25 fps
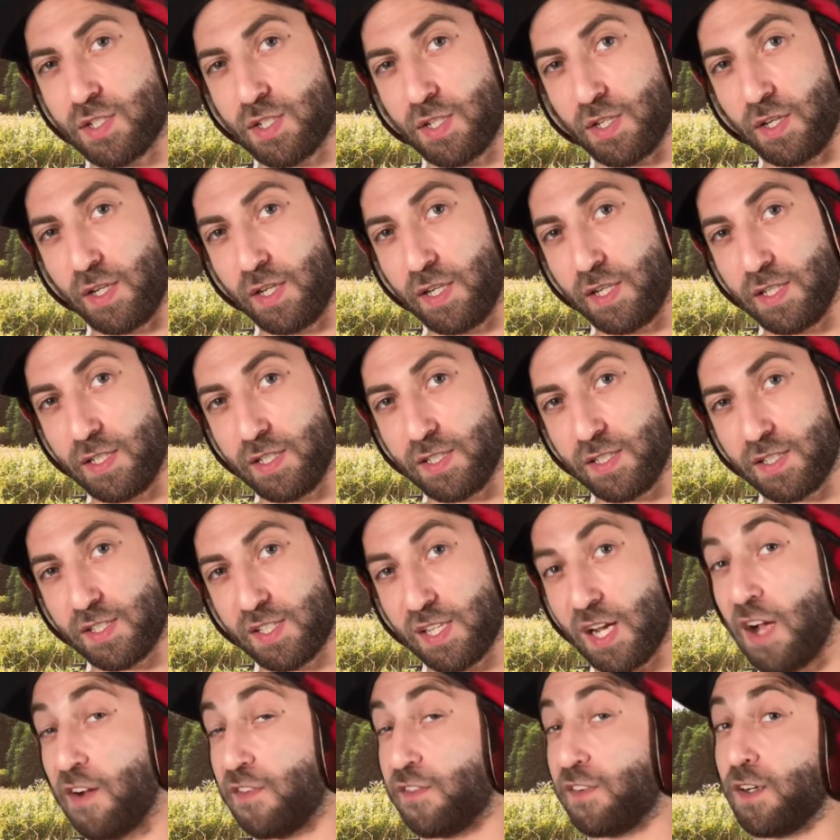to
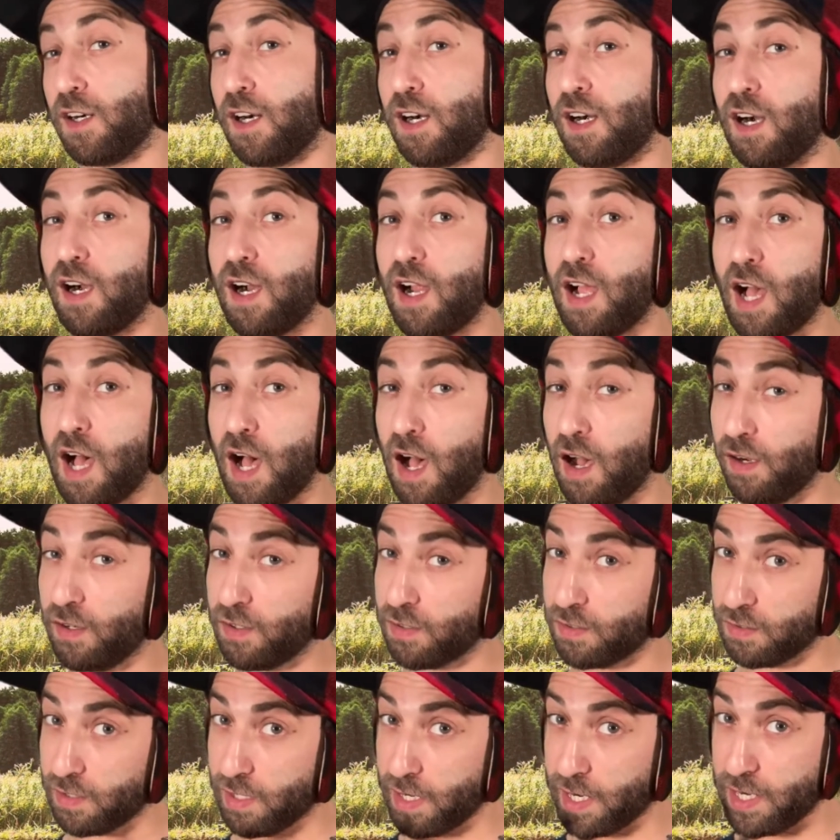suffer
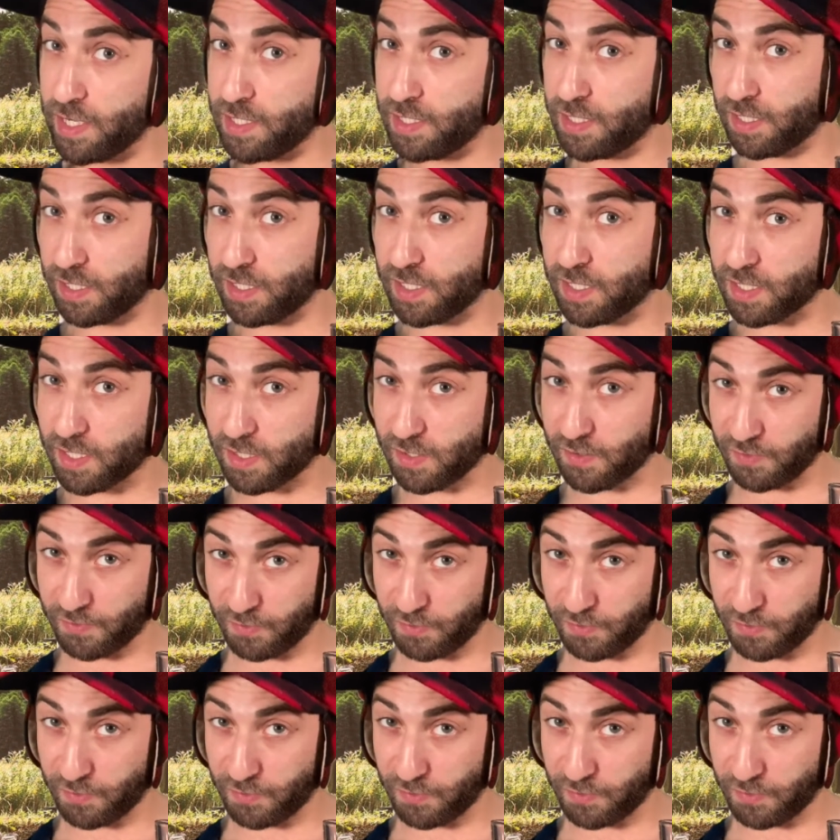outrageous